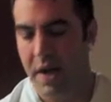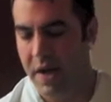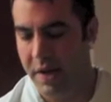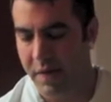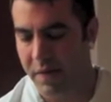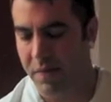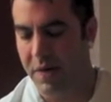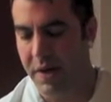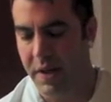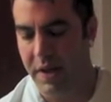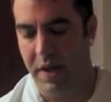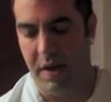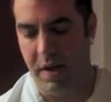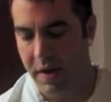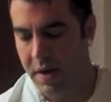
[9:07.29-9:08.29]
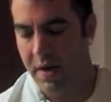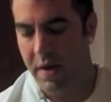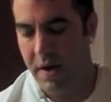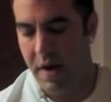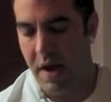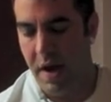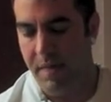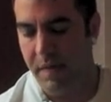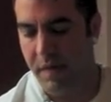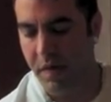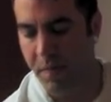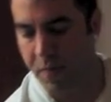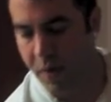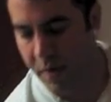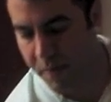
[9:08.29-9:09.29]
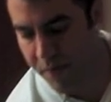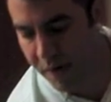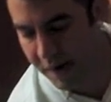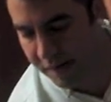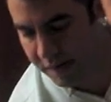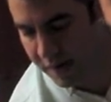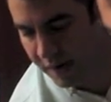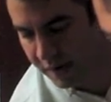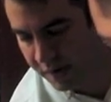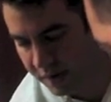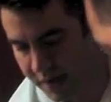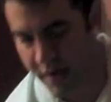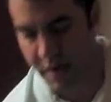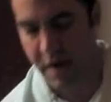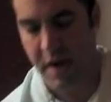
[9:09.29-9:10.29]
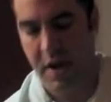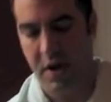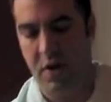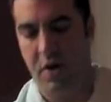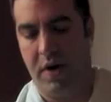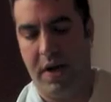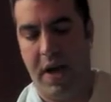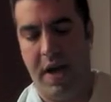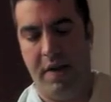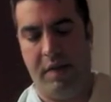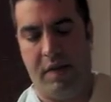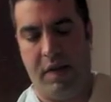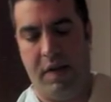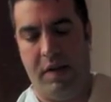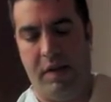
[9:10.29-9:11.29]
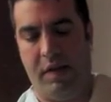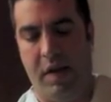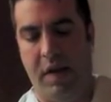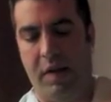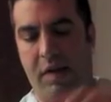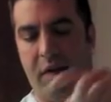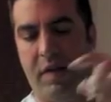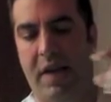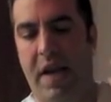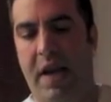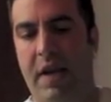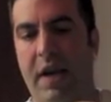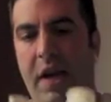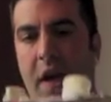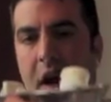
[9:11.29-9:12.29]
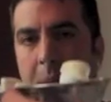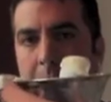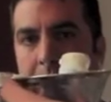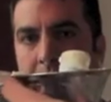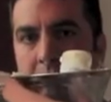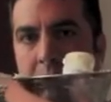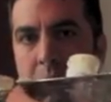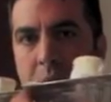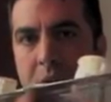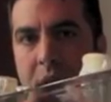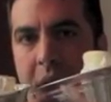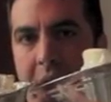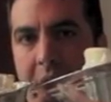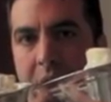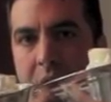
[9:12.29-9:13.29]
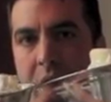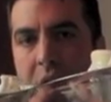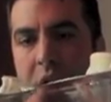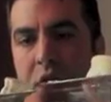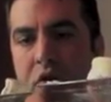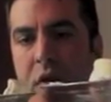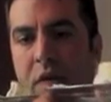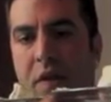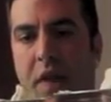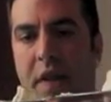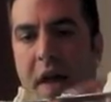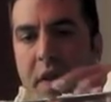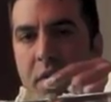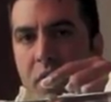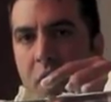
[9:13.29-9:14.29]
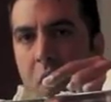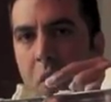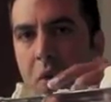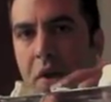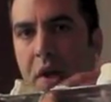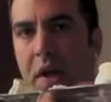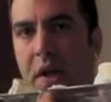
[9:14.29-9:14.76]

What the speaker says: It's really, I'm super impressed. Look at, your case is standing up with lather, just the lather's holding it up.